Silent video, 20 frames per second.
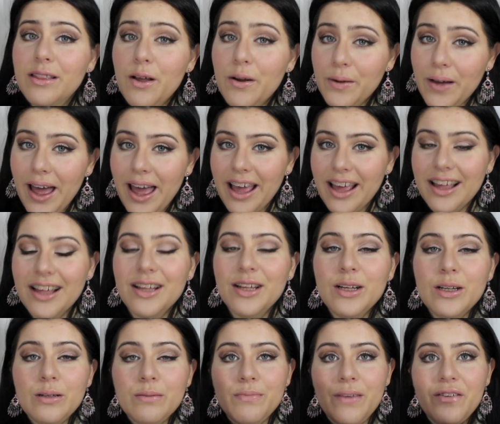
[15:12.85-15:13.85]
Okay,
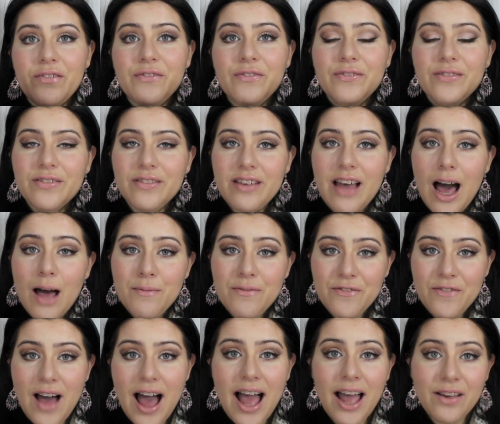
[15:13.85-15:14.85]
my top
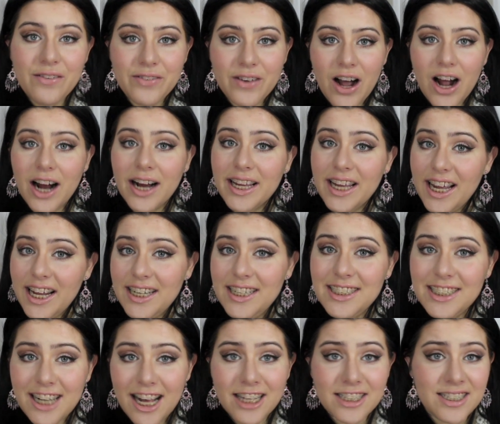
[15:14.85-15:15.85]
5 are
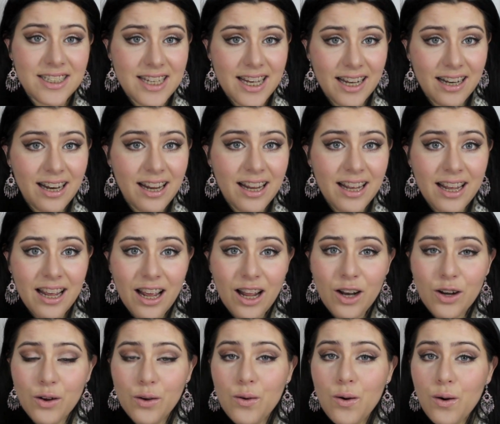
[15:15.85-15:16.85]
Candy Johnson,
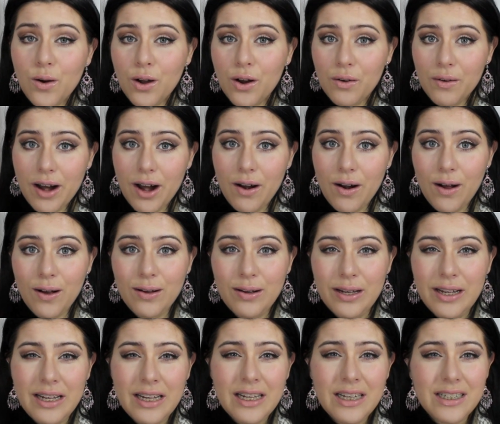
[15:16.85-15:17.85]
Nicole
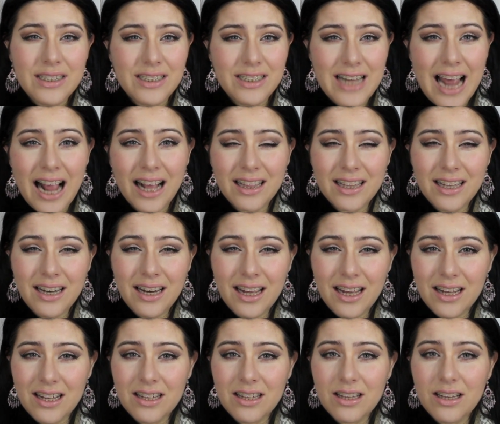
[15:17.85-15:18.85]
Guerrero, Jaclyn
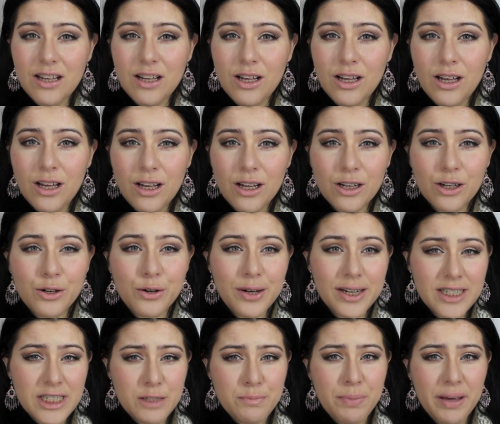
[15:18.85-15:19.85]
Hill,
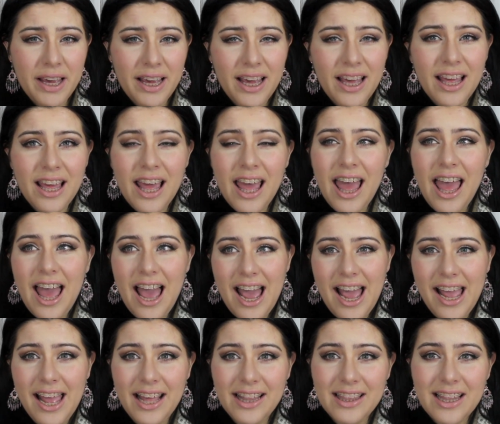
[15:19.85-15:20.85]
Crispy,
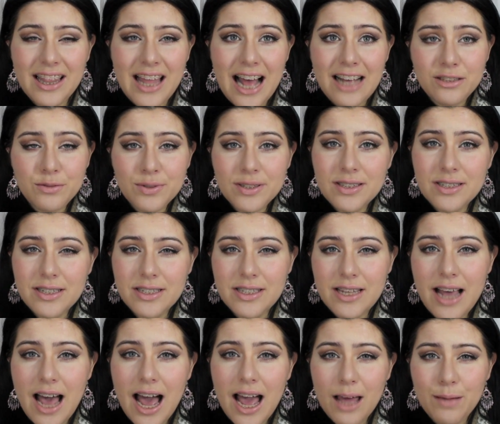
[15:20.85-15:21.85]
and the last one's a
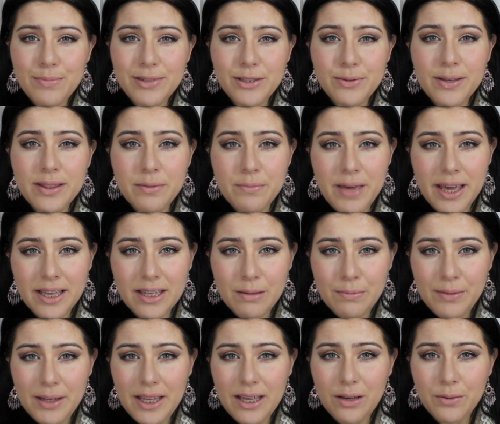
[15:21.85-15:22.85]
tie between the
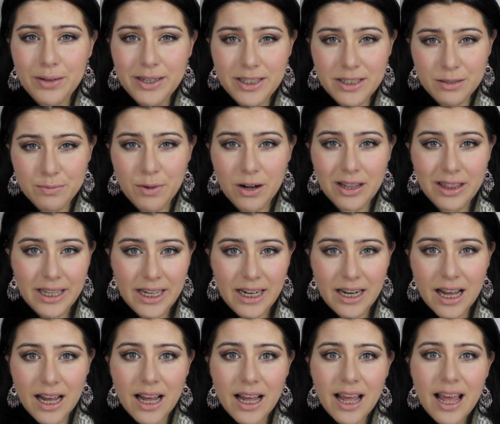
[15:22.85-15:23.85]
Makeup Geek, which is
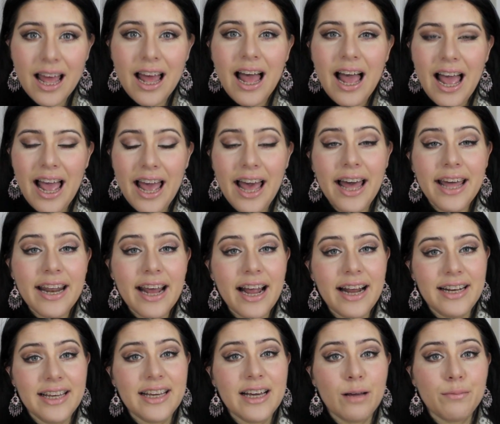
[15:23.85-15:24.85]
Marlena, and
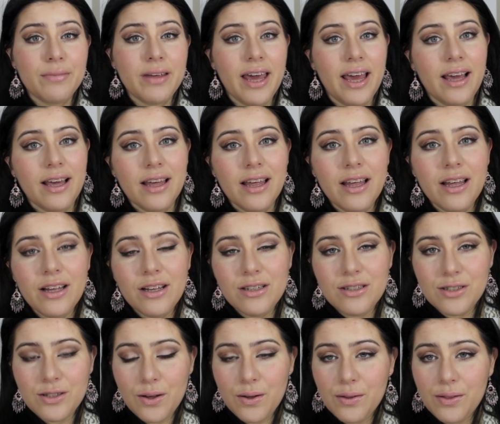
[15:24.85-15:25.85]
Heidi Cupcake.
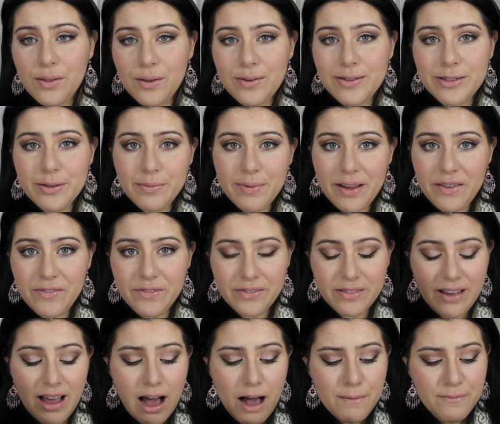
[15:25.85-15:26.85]
So those are my
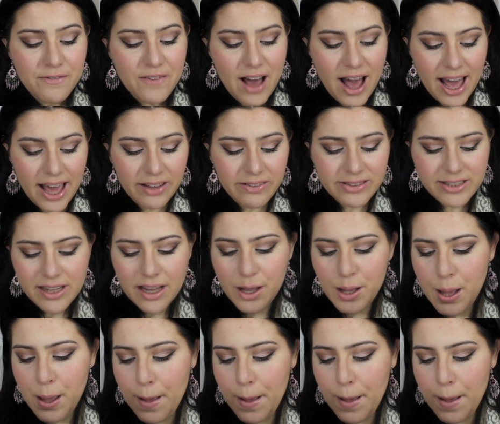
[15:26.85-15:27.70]
top 5s.